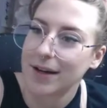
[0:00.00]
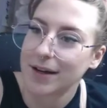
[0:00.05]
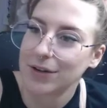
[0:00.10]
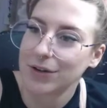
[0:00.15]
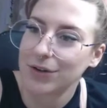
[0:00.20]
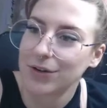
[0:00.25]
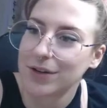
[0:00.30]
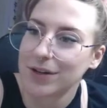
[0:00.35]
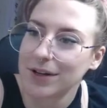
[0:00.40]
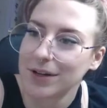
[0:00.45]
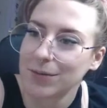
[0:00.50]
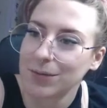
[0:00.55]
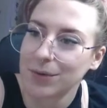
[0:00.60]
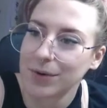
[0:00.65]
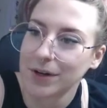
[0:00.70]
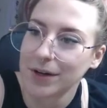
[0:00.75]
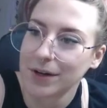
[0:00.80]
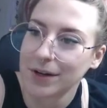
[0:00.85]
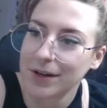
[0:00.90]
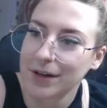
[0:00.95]
And you can
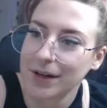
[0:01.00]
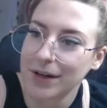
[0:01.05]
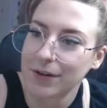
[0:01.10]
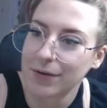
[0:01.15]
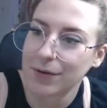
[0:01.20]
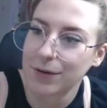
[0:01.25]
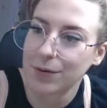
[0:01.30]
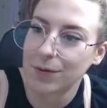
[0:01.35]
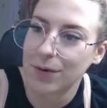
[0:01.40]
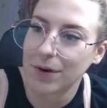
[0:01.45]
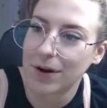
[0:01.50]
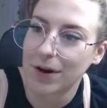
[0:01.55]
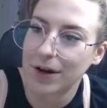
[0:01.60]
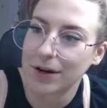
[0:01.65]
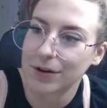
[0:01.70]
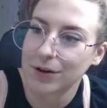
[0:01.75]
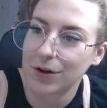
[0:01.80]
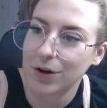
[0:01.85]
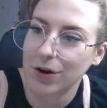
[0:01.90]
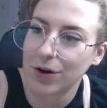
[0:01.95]
really, if you
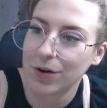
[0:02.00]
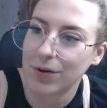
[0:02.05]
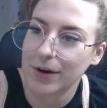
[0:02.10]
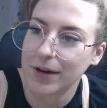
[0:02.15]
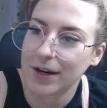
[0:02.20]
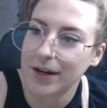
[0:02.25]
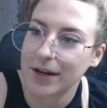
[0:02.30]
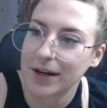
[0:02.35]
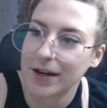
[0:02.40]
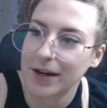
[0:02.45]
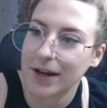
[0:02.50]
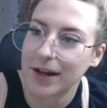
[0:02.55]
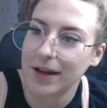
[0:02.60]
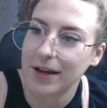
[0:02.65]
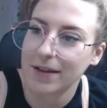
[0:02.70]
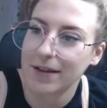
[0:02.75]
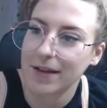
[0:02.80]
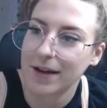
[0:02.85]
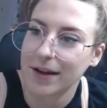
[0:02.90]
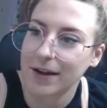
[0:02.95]
want, go in
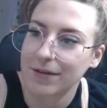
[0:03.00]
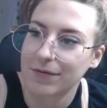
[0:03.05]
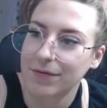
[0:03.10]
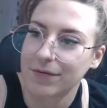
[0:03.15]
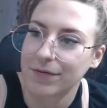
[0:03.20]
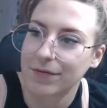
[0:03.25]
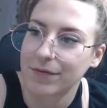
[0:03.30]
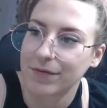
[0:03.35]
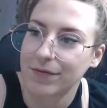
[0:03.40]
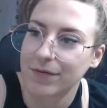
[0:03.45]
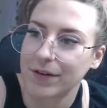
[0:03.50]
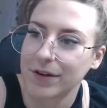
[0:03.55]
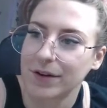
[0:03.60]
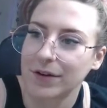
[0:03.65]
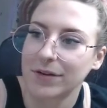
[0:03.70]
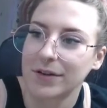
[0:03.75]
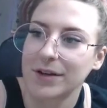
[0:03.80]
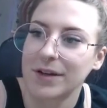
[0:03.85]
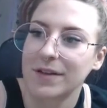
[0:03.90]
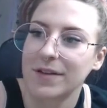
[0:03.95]
and, like,
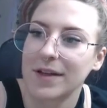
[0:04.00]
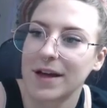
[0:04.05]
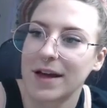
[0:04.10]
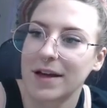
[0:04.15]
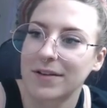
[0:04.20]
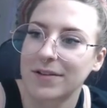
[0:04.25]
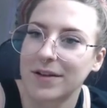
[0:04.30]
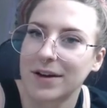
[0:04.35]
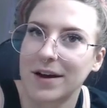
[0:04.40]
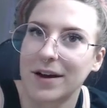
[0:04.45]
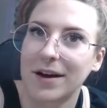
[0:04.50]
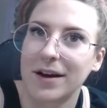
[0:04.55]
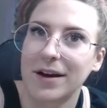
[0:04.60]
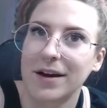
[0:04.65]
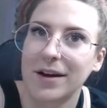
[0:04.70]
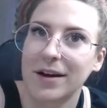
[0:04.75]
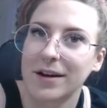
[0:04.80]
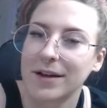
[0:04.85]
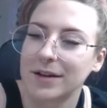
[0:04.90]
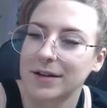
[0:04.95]
fill in that
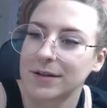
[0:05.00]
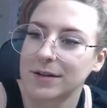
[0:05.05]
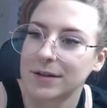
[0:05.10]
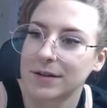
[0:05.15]
line.